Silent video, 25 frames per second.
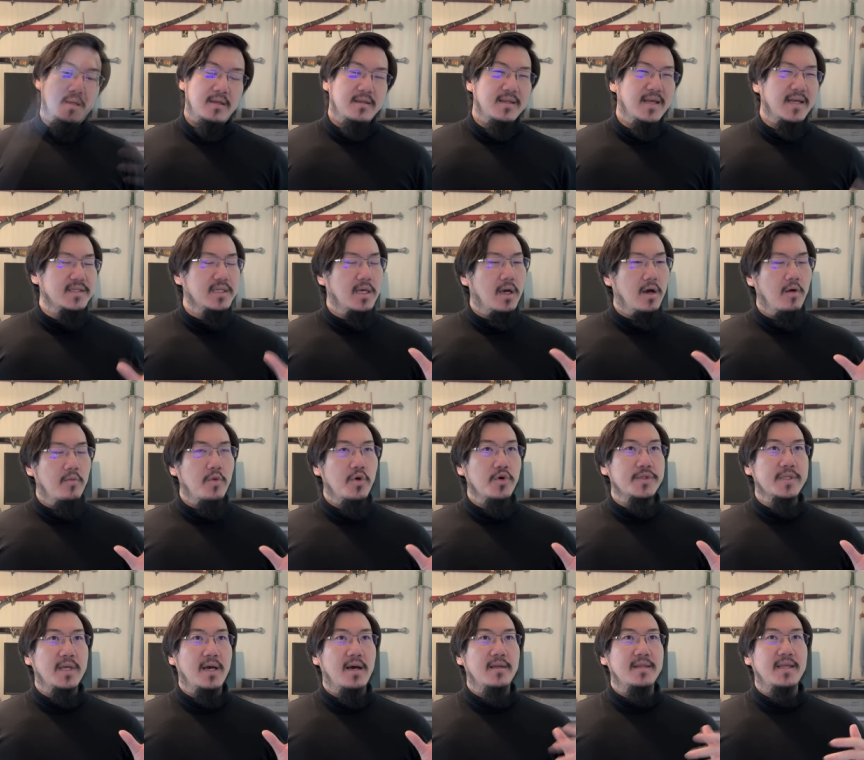That's
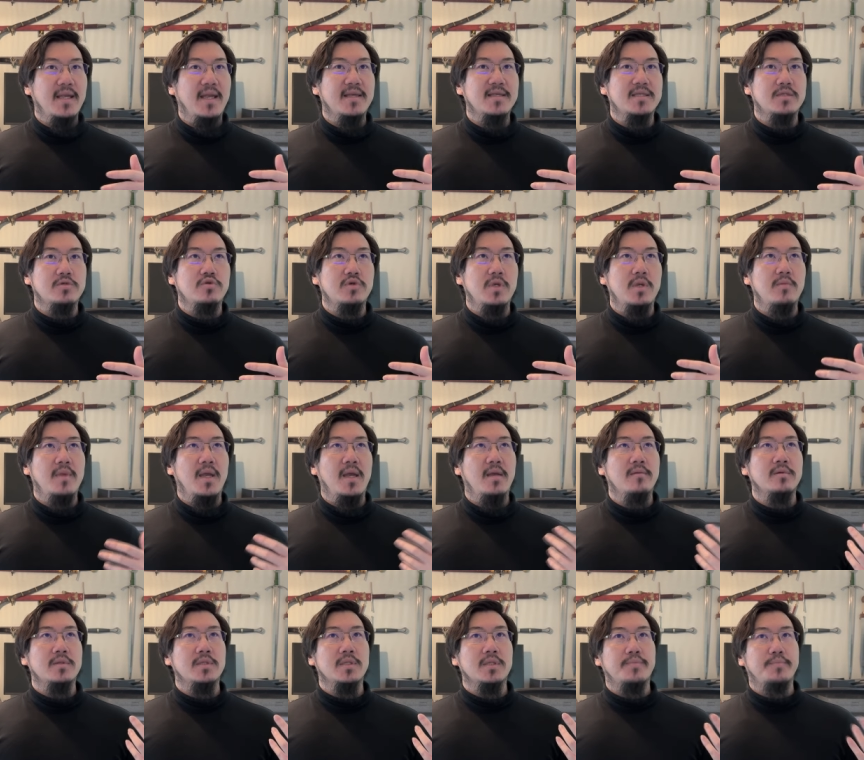almost on the extreme
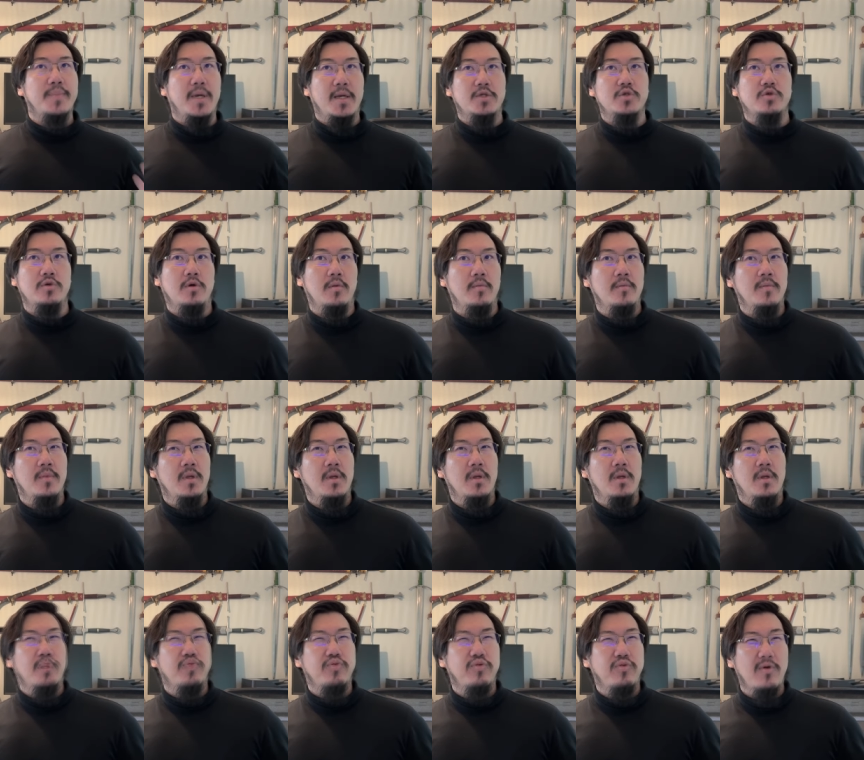end of the spectrum,
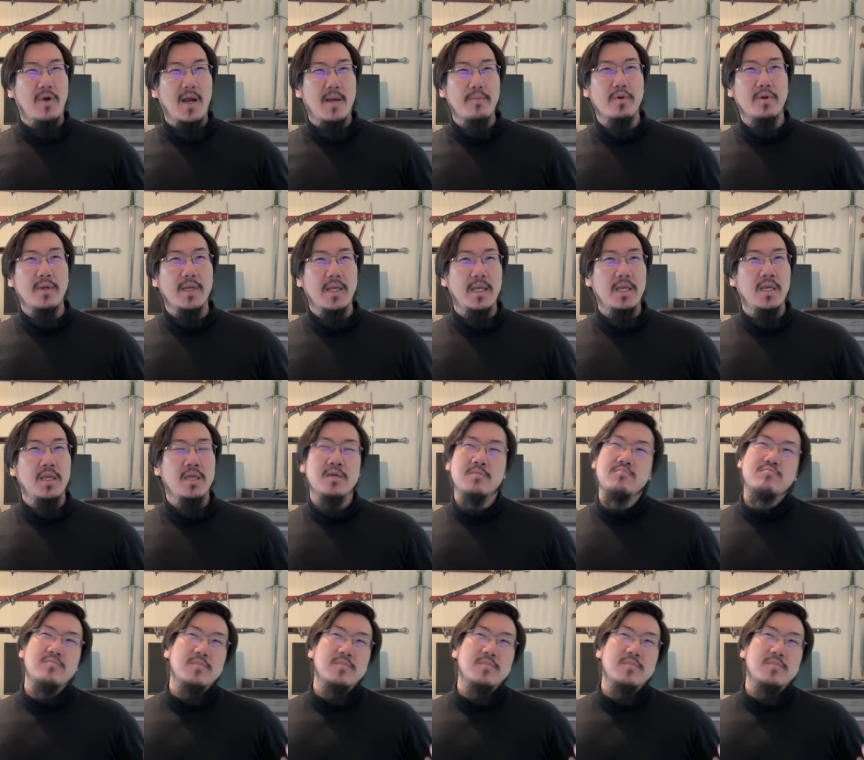probably